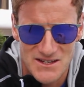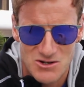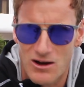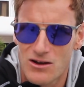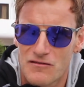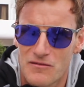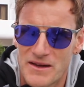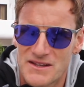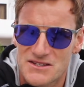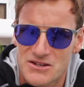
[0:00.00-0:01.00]
quite a lot for
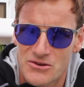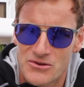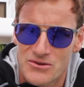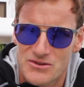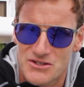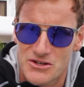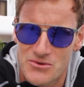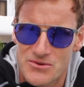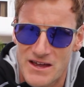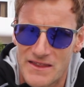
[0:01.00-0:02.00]
me to
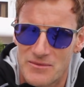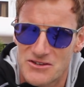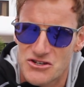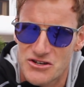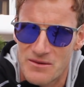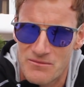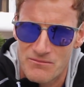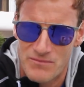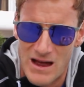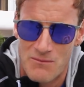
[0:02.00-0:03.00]
get in that position
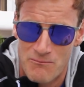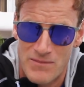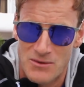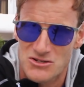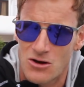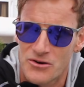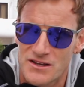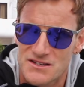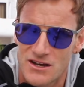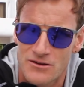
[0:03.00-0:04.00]
and be able to hold
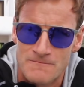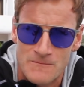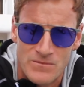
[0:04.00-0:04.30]
it. So